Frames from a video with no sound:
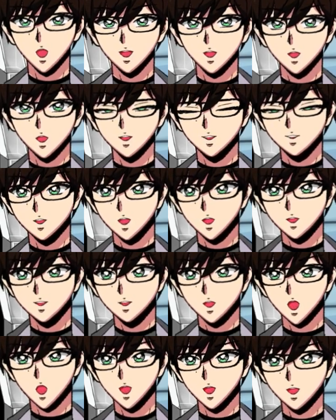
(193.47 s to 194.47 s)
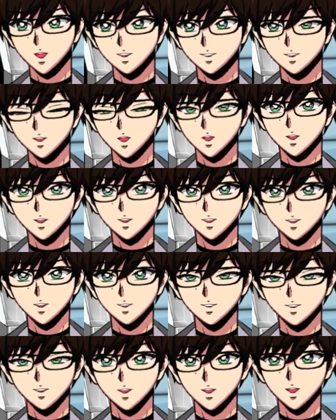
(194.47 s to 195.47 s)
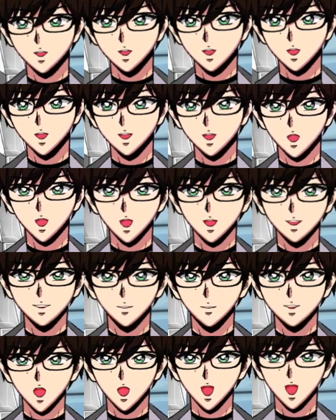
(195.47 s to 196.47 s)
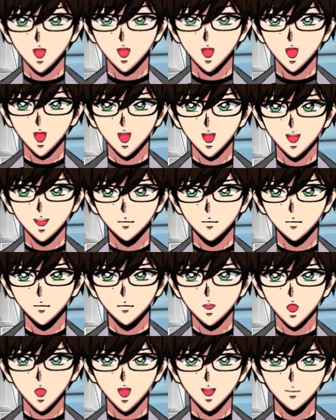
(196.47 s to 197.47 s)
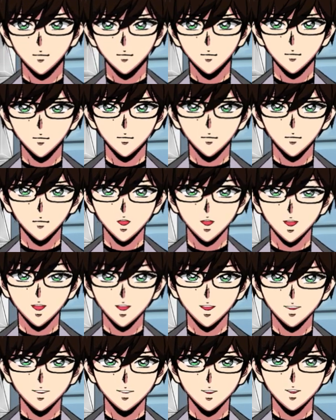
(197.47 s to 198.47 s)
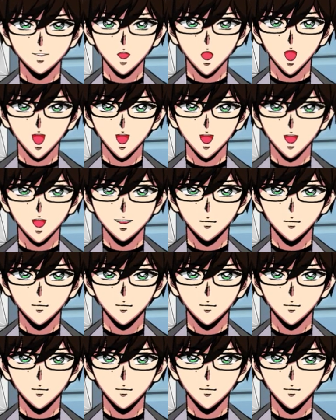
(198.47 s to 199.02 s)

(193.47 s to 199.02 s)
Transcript: cost to 0. So basically, if Spider Demon,